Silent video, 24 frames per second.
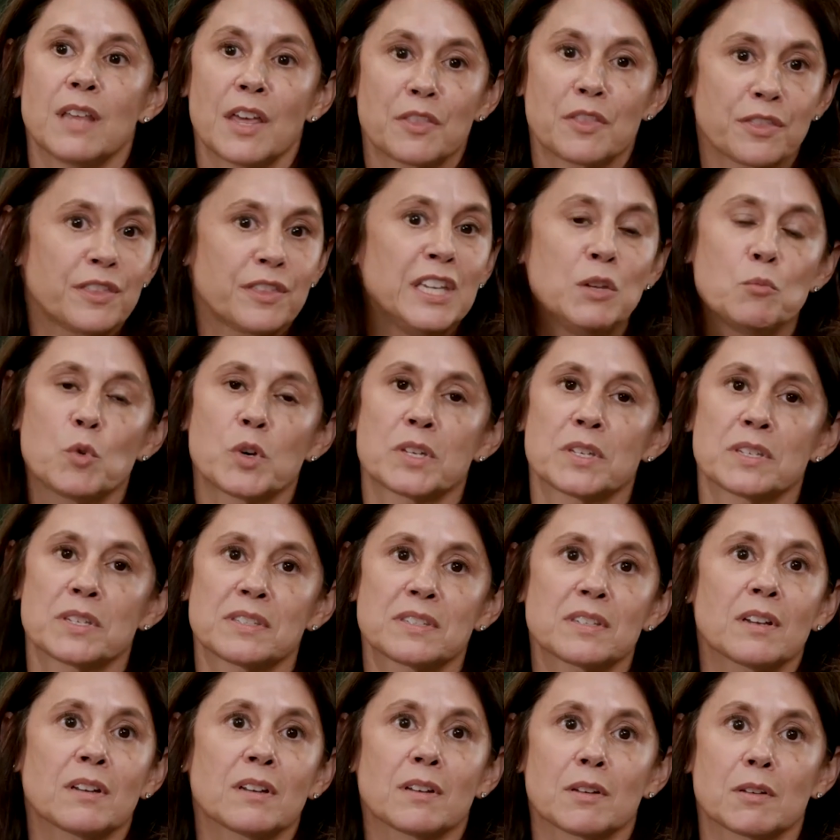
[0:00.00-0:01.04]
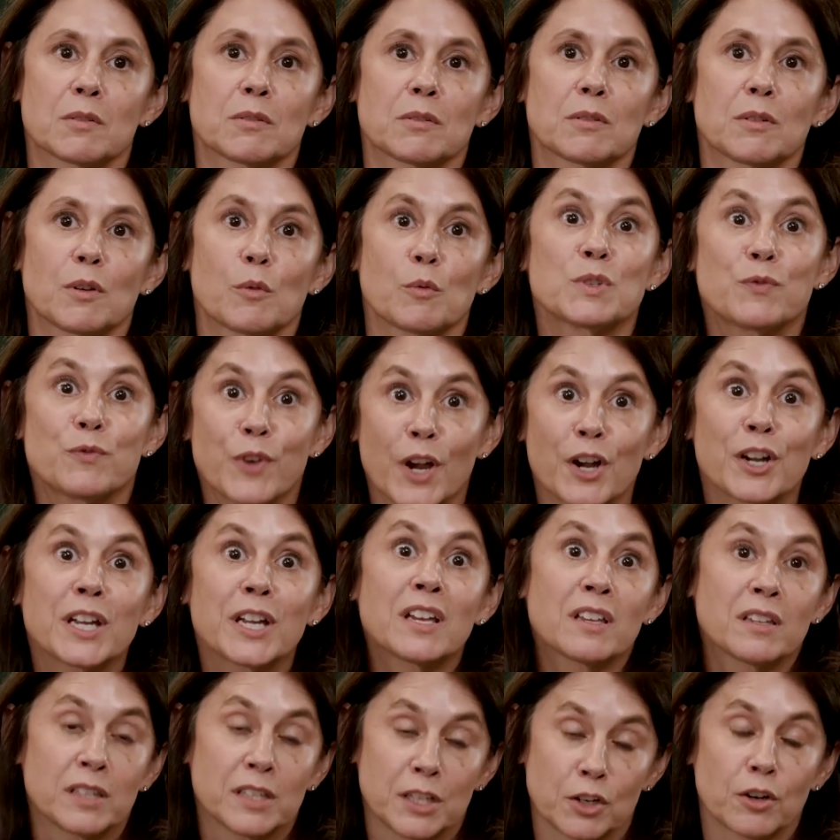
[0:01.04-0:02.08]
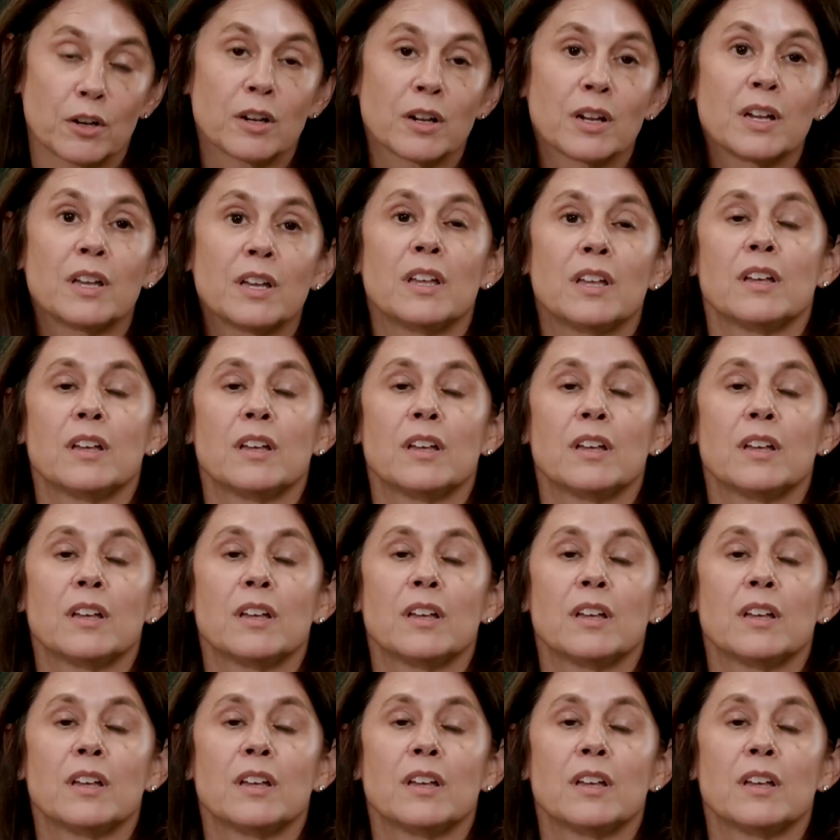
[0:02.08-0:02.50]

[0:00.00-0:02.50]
theme was very clear.